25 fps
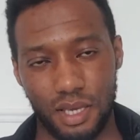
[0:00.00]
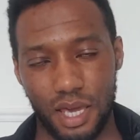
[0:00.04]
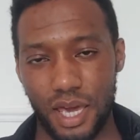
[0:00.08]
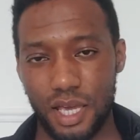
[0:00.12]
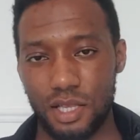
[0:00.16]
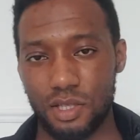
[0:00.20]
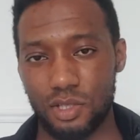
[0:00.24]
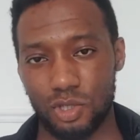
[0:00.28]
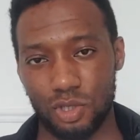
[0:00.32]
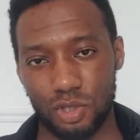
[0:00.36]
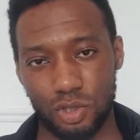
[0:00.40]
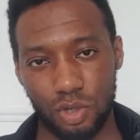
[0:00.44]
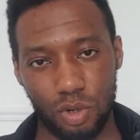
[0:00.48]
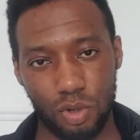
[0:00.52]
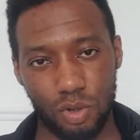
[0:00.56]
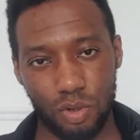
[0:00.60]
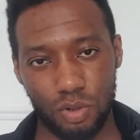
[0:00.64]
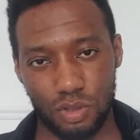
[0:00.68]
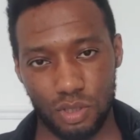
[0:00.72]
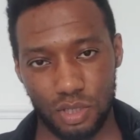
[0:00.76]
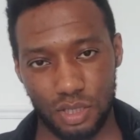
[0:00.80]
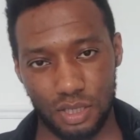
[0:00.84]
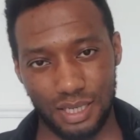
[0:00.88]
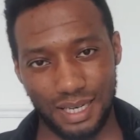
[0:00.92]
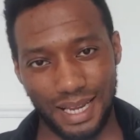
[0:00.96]
End
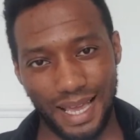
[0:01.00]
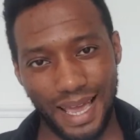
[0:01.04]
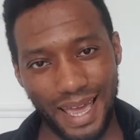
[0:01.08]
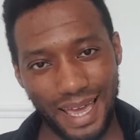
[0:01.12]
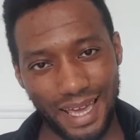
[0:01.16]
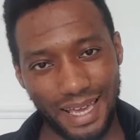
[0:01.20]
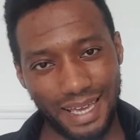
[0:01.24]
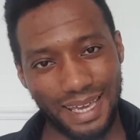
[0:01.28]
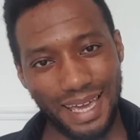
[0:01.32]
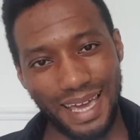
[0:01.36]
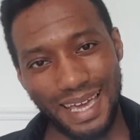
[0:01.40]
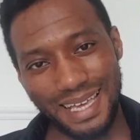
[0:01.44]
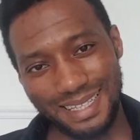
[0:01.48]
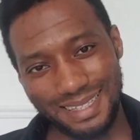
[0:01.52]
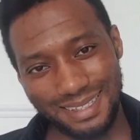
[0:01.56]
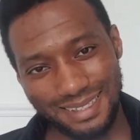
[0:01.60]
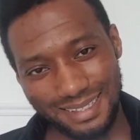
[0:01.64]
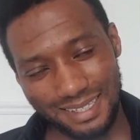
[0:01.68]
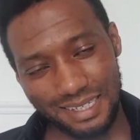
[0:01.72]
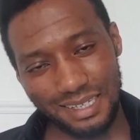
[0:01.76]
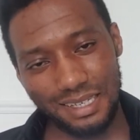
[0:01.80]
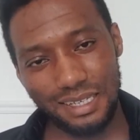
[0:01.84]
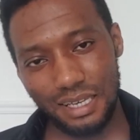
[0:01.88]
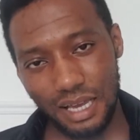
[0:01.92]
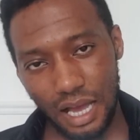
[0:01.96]
slogan,
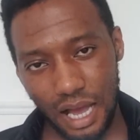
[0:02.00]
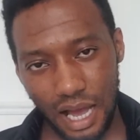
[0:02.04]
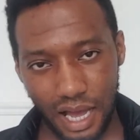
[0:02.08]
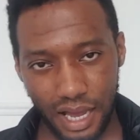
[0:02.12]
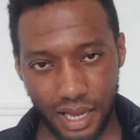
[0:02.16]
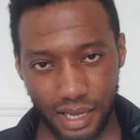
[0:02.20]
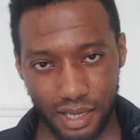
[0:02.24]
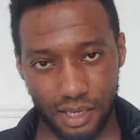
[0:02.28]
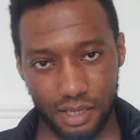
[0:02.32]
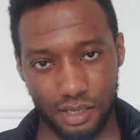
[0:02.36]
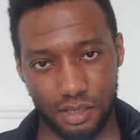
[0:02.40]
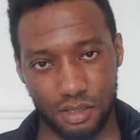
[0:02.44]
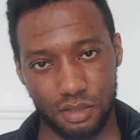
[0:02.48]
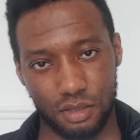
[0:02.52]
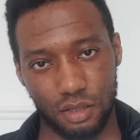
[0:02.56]
A-N-T-I.